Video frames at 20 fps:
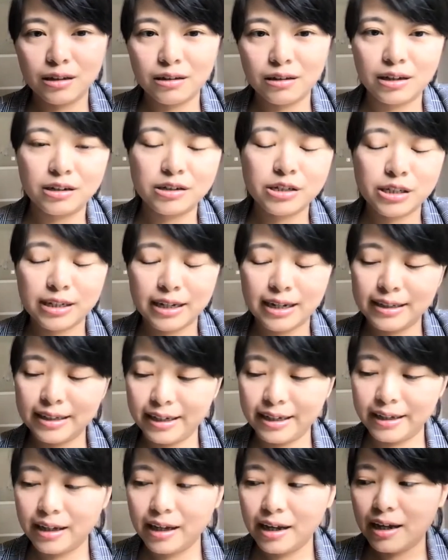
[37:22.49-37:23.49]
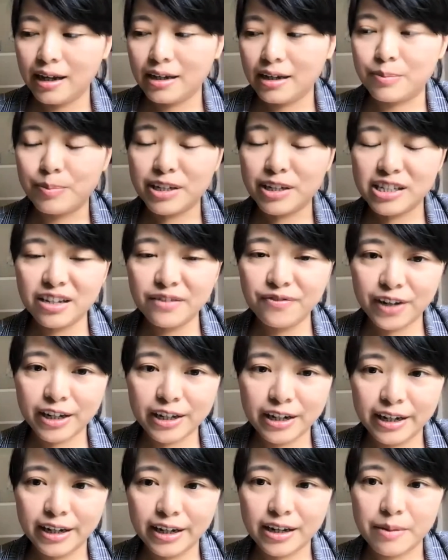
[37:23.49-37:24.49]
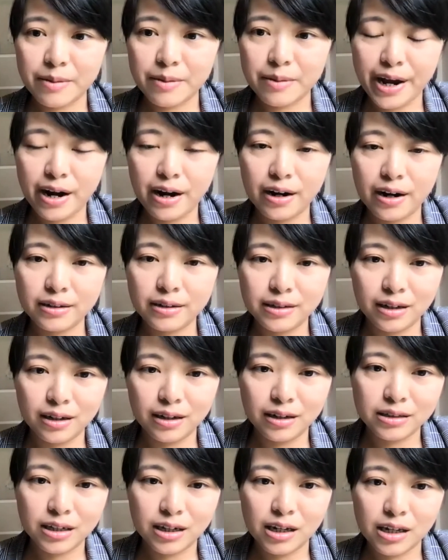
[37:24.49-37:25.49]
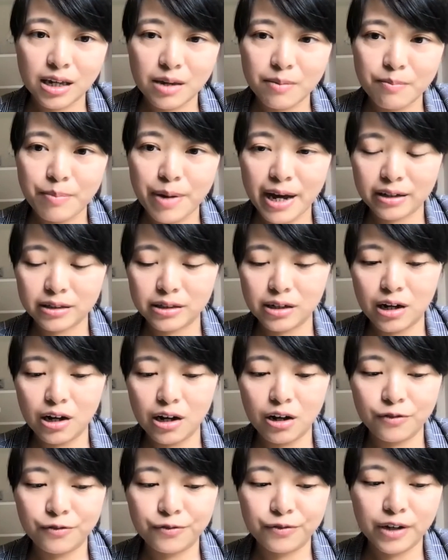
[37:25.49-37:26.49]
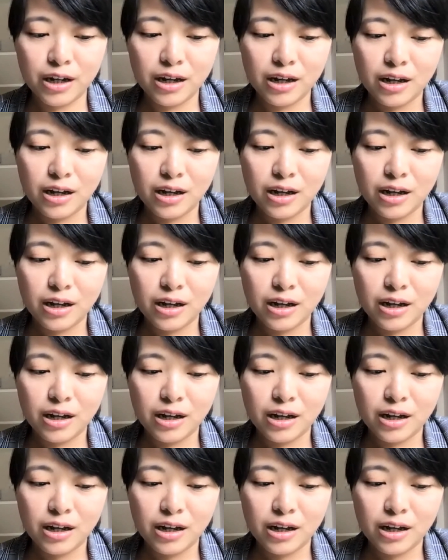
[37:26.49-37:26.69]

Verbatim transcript: their study specifically compared the, the impact of